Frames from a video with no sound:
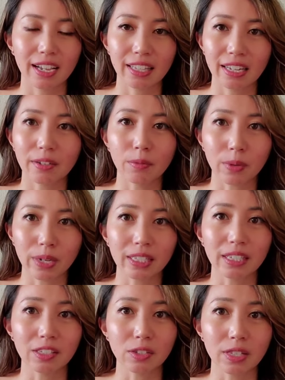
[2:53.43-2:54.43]
and then it went
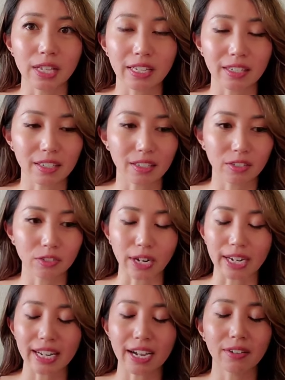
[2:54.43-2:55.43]
into that
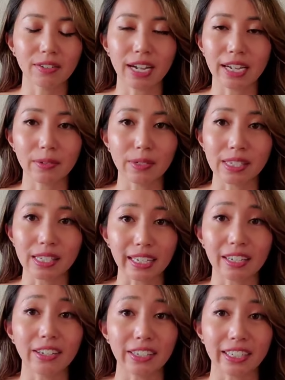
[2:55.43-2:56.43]
dry down, I was
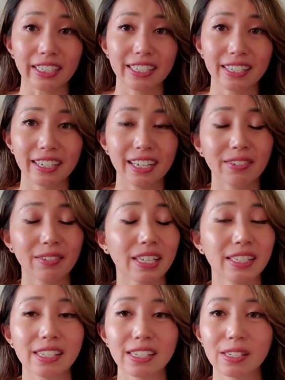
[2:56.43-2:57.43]
like hooked. It,
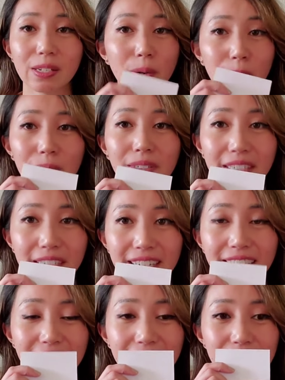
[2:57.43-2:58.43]
it's so
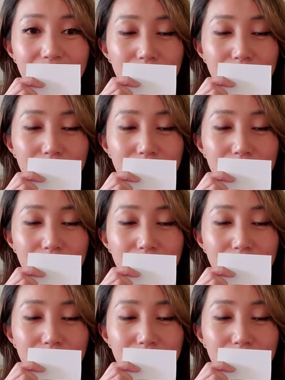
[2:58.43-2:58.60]
good.